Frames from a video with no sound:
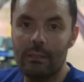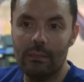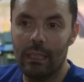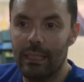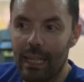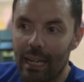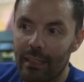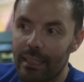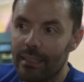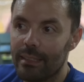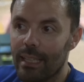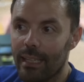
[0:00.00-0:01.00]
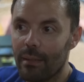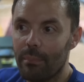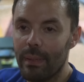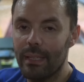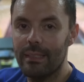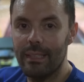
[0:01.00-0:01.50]
And now I need to take a
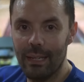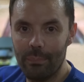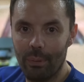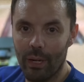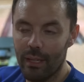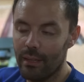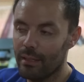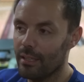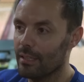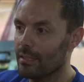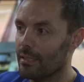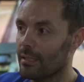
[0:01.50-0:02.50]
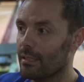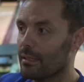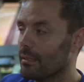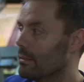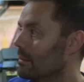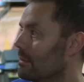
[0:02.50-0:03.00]
big deep breath because
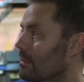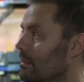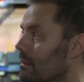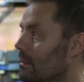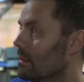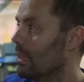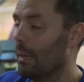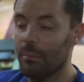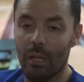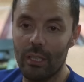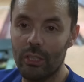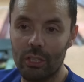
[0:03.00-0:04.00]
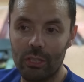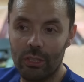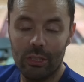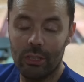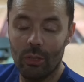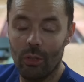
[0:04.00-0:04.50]
I'm not even
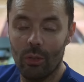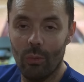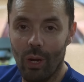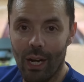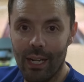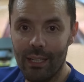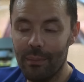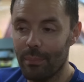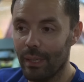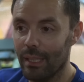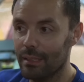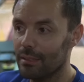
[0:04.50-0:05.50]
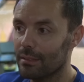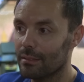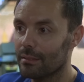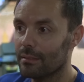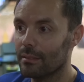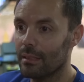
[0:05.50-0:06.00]
sure why, but
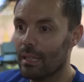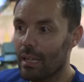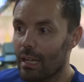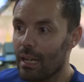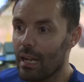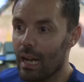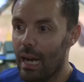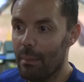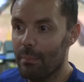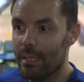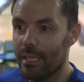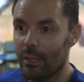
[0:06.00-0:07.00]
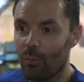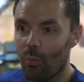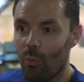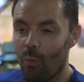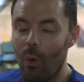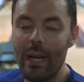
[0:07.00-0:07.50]
I'm missing
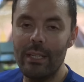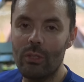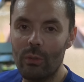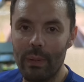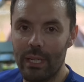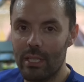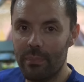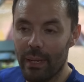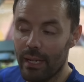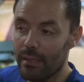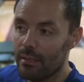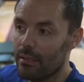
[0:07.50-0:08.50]
way too many spares.